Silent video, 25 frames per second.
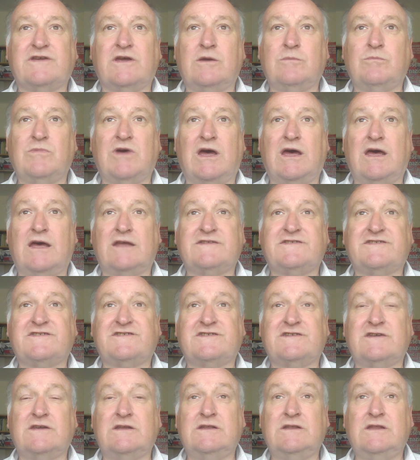Dermot
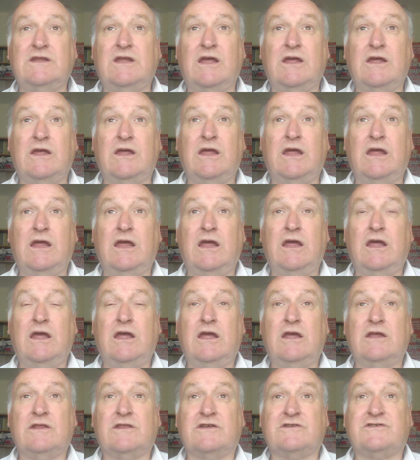Hudson,
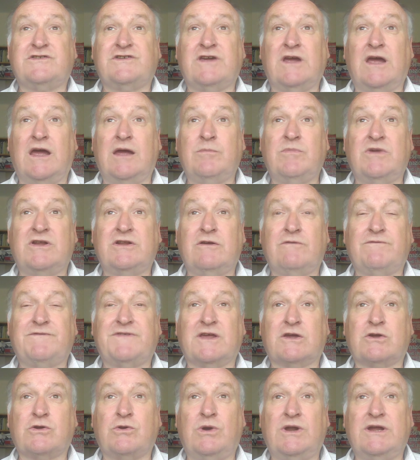the chairman of
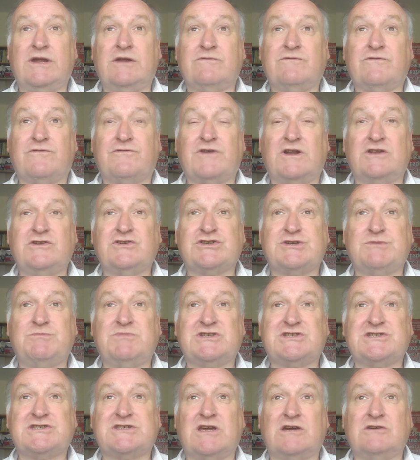the Korean Friendship
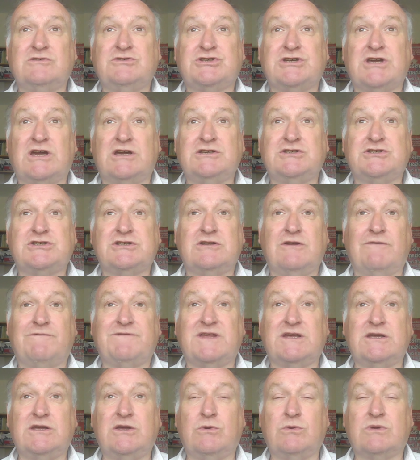Association of
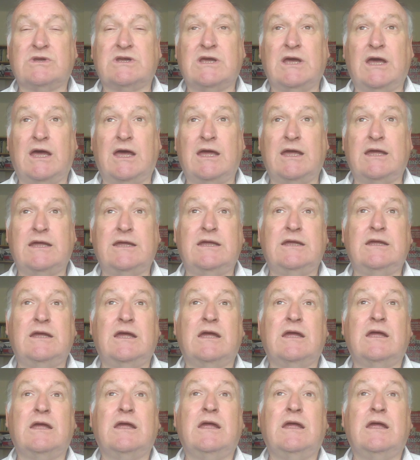the UK